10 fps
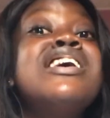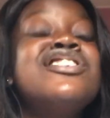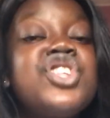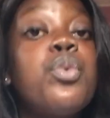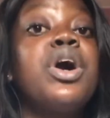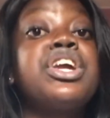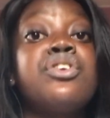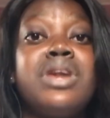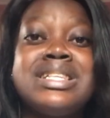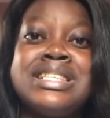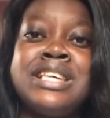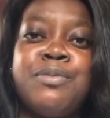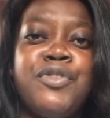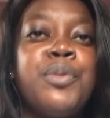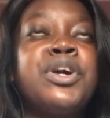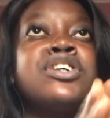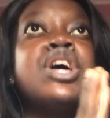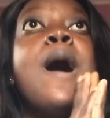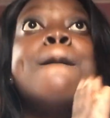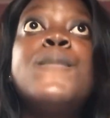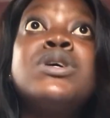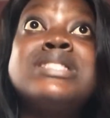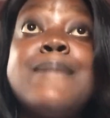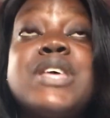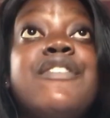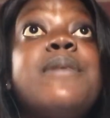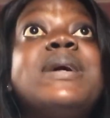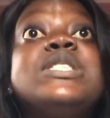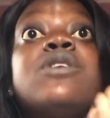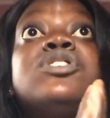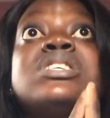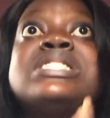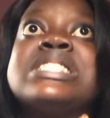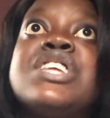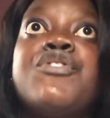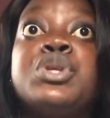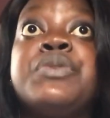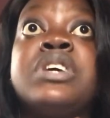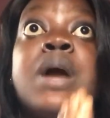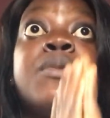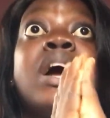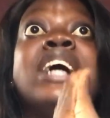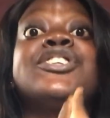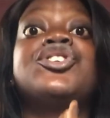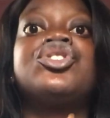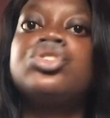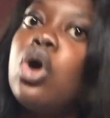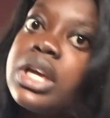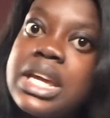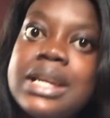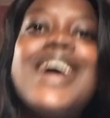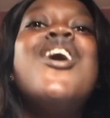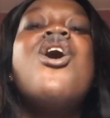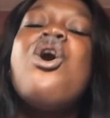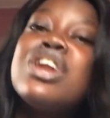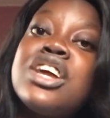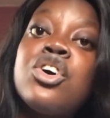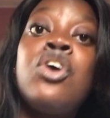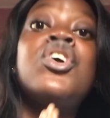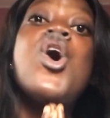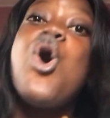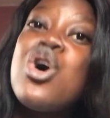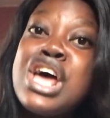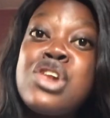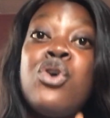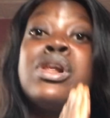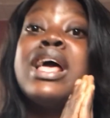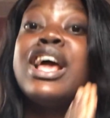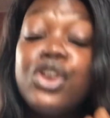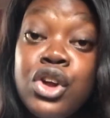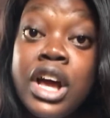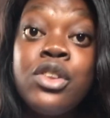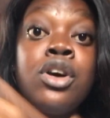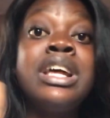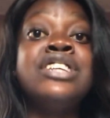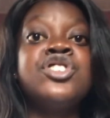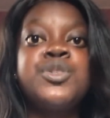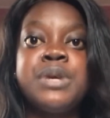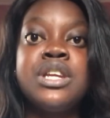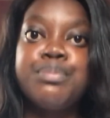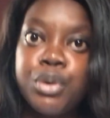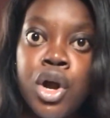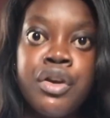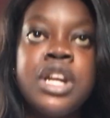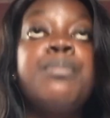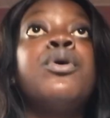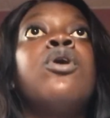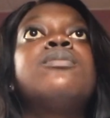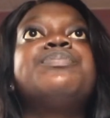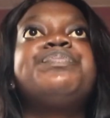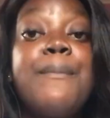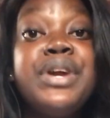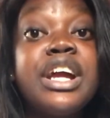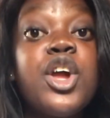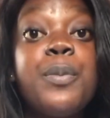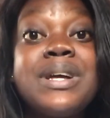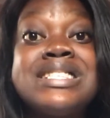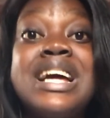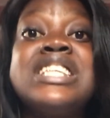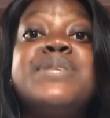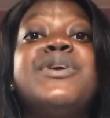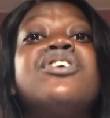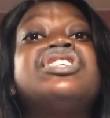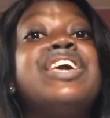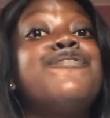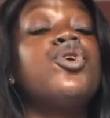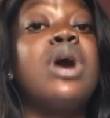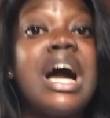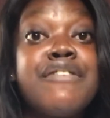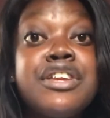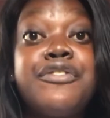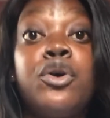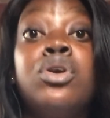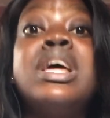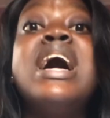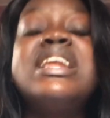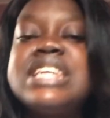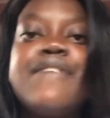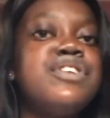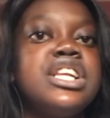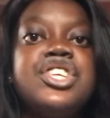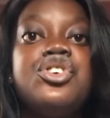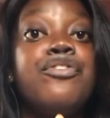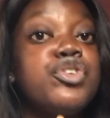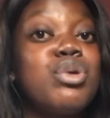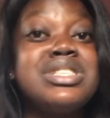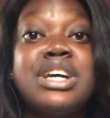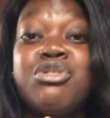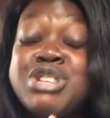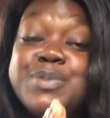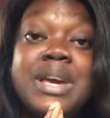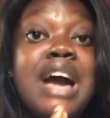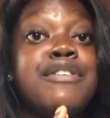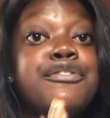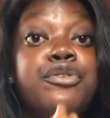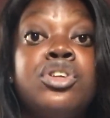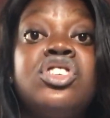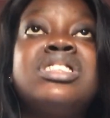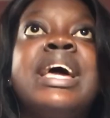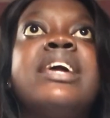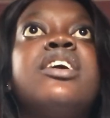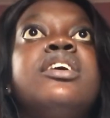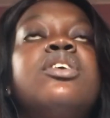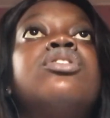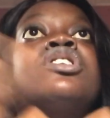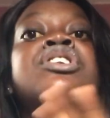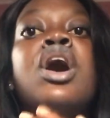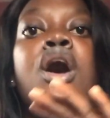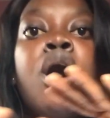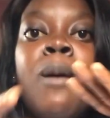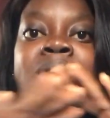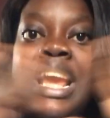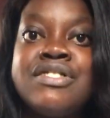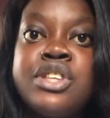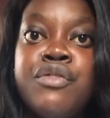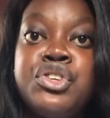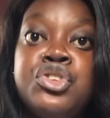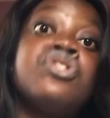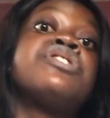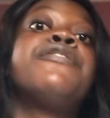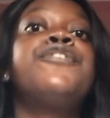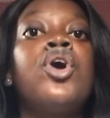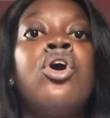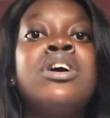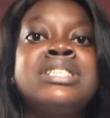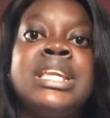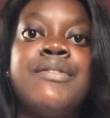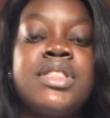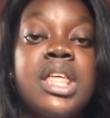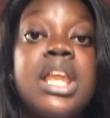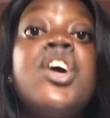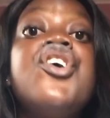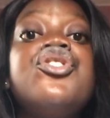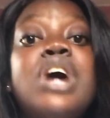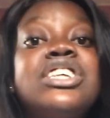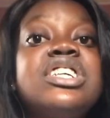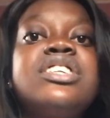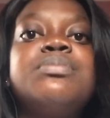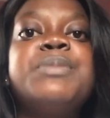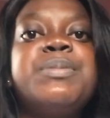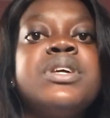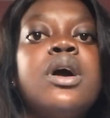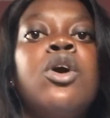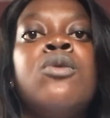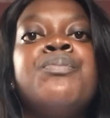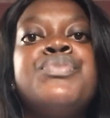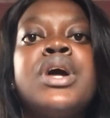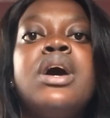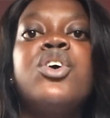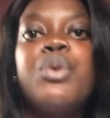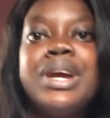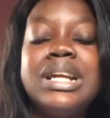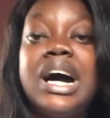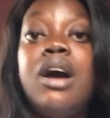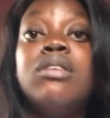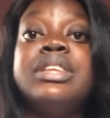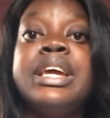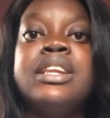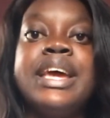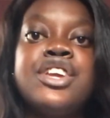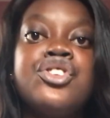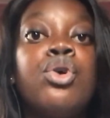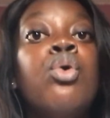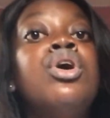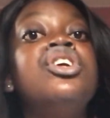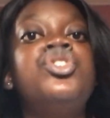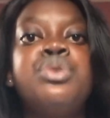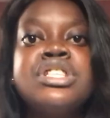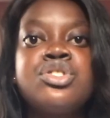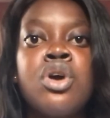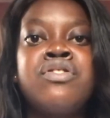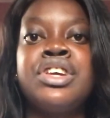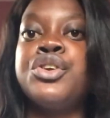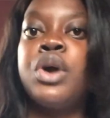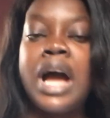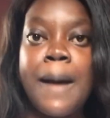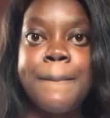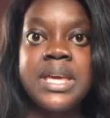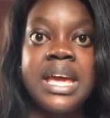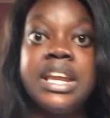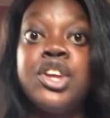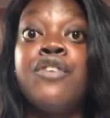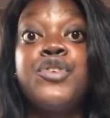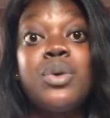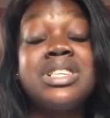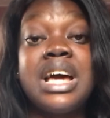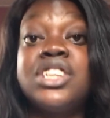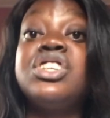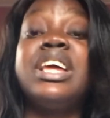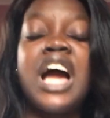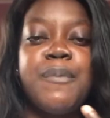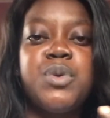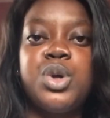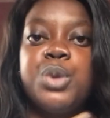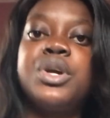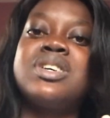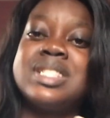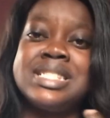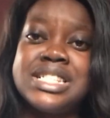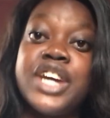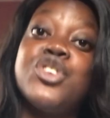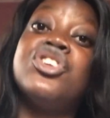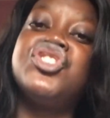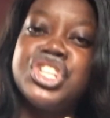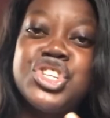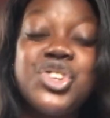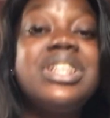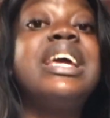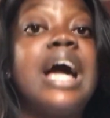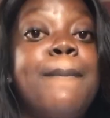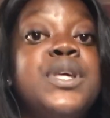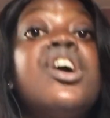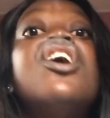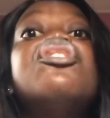still working on, as I said before, because most times I find myself just sitting in front of the camera and just talking on and on and on and just being boring. But bring out your personality, because if you're having fun, definitely your viewers are going to be having fun. Just like in all those lifestyle videos, the vlogs and everything, you actually maybe going out and like, you know, doing stuff and you're happy, and then your viewers are actually happy with you because they see that you're genuinely happy.